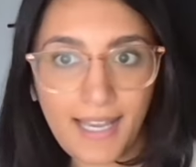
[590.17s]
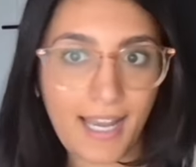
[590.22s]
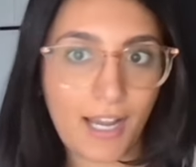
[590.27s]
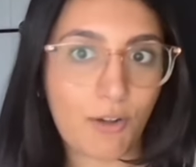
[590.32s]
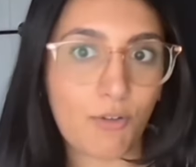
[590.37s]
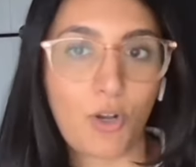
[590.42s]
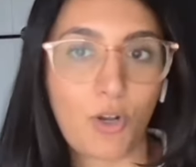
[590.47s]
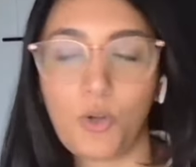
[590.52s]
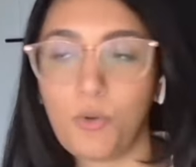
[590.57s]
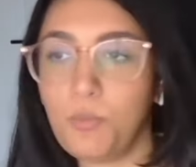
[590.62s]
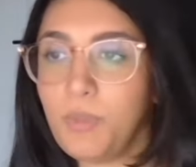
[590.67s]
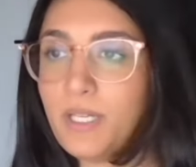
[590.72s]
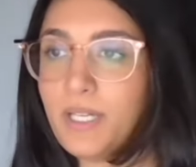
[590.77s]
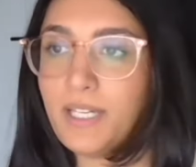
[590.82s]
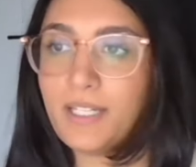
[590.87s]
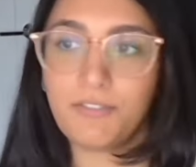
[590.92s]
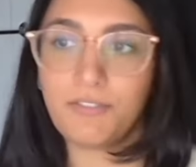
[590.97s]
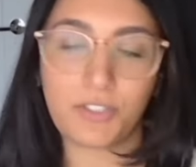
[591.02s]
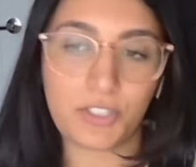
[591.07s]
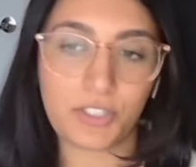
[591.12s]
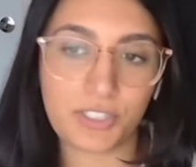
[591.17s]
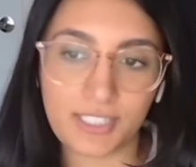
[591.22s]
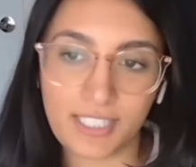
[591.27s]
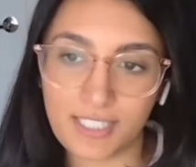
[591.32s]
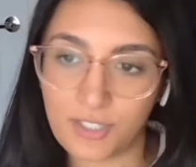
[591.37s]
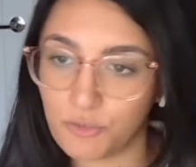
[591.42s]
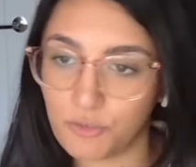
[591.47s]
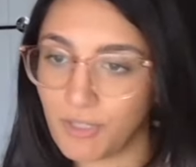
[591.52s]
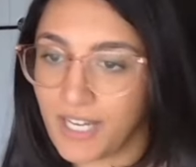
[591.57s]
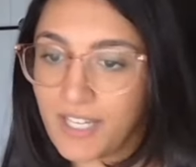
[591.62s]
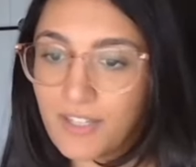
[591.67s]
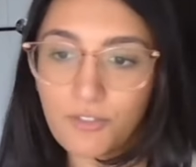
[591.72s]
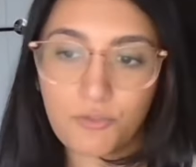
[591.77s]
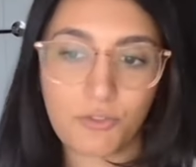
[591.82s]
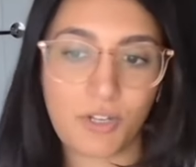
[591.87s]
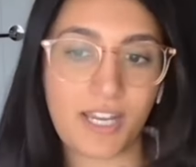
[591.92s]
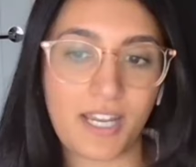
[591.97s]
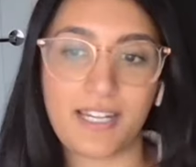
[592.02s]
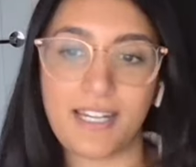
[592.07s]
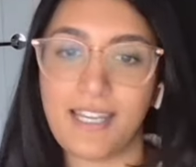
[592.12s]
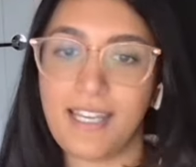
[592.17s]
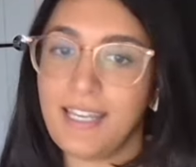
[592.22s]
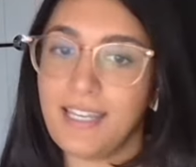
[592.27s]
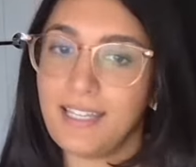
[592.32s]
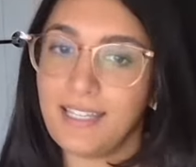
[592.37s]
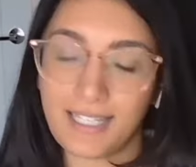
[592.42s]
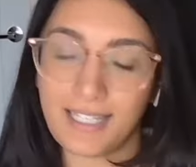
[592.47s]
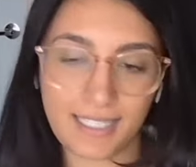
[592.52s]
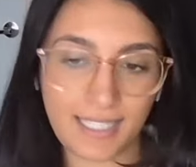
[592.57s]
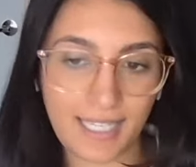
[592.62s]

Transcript: aerobic versus strength training,